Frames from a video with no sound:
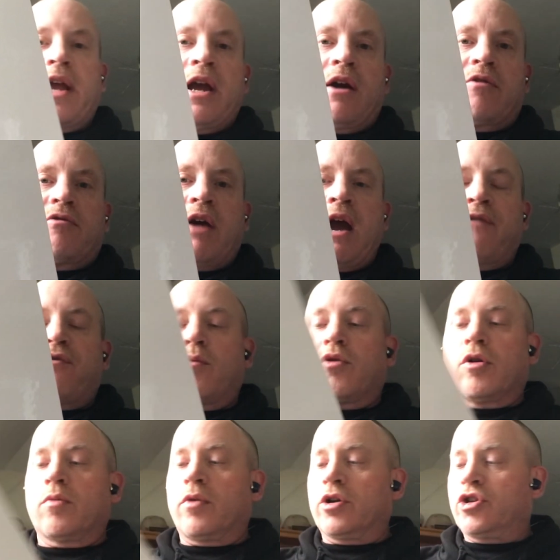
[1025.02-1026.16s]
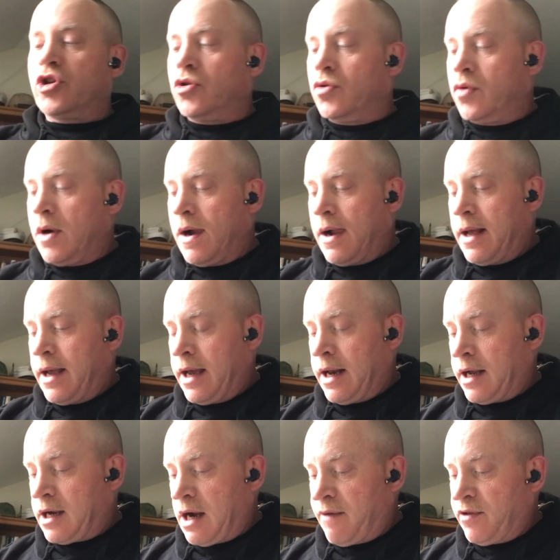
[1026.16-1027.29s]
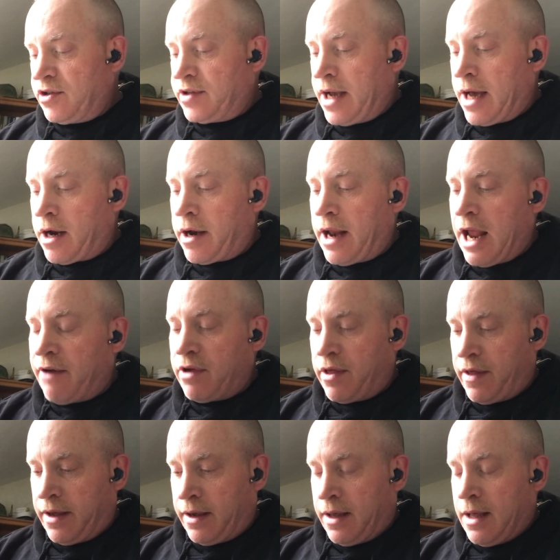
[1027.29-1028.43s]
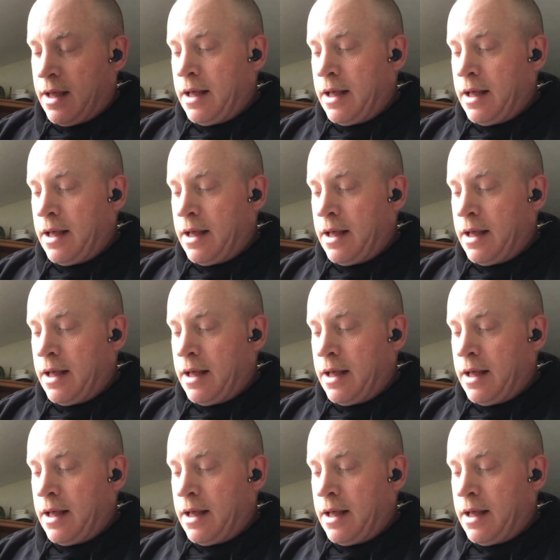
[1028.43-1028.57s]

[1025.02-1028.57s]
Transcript: aircraft from World War II, and it covers down on everything.